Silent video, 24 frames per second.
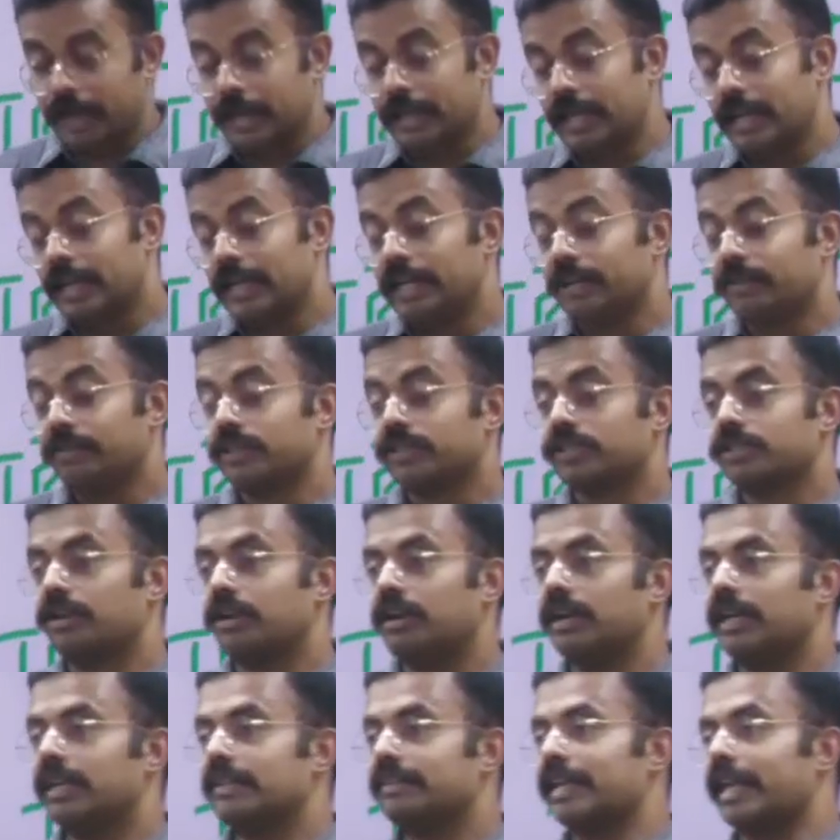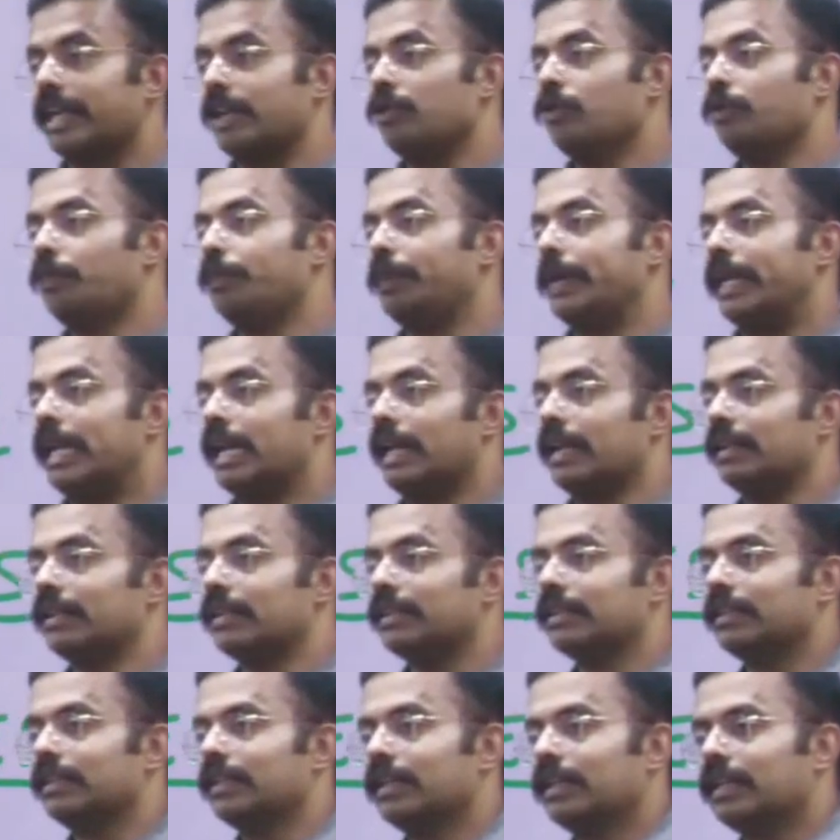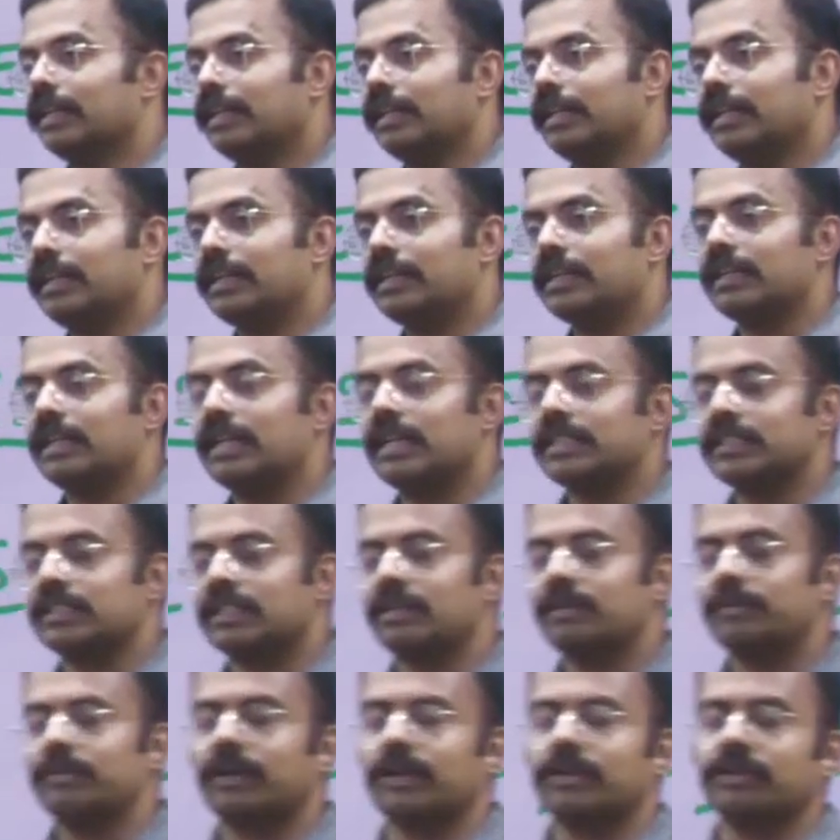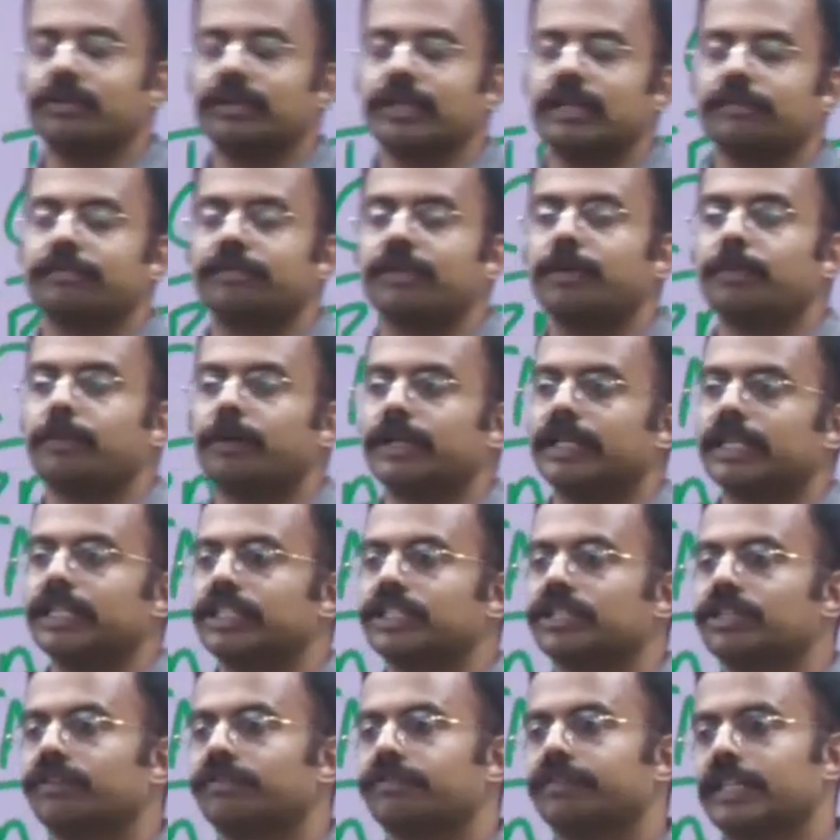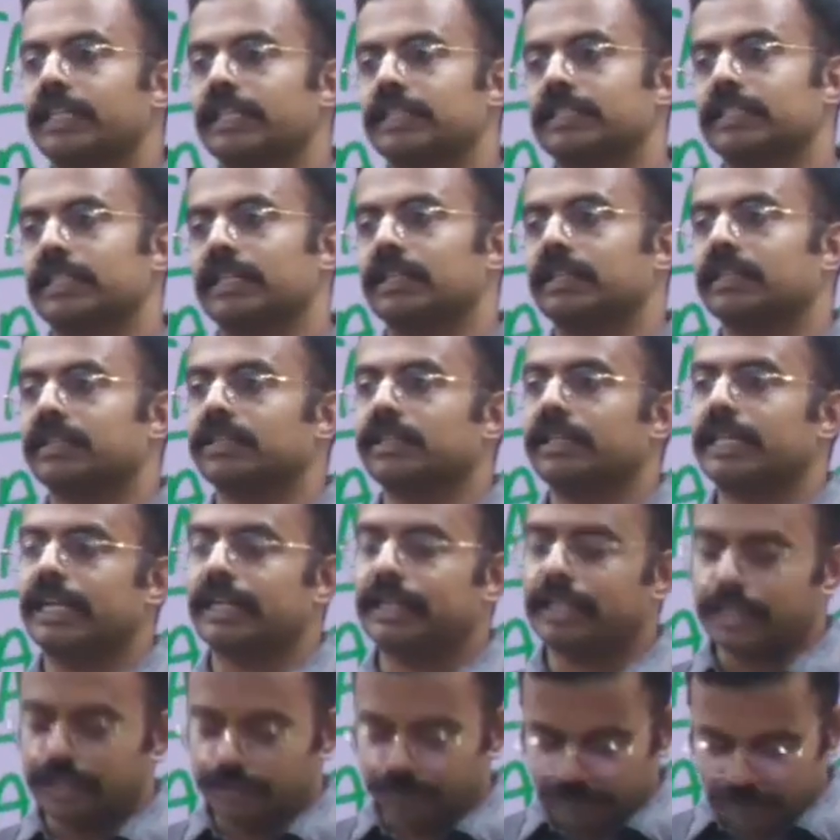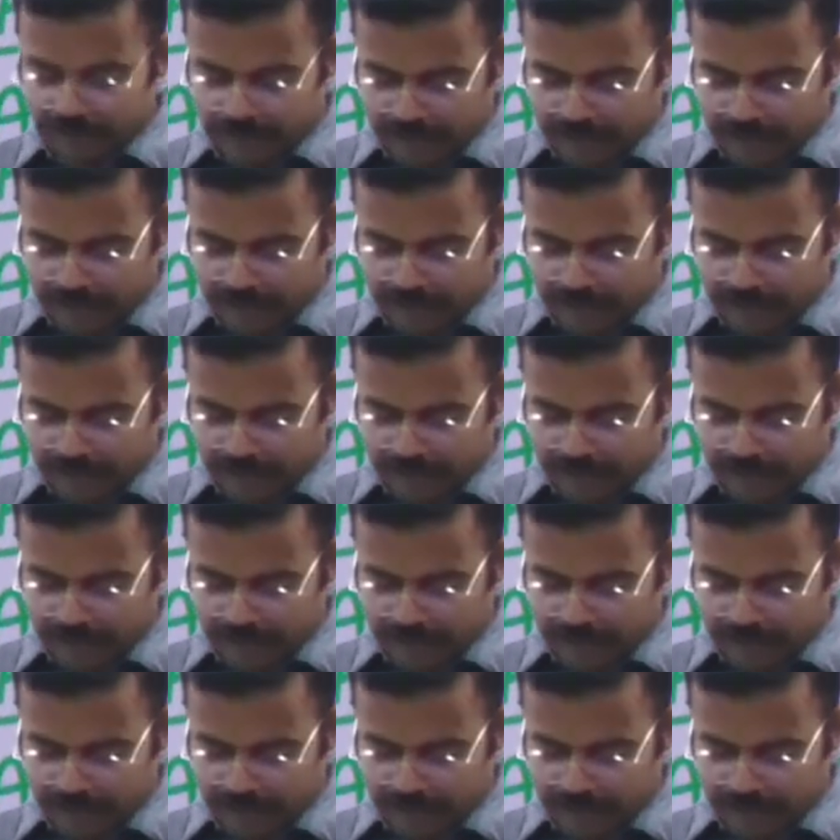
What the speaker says: earlier it was called as IUPN, International Union for Protection of Nature. Later it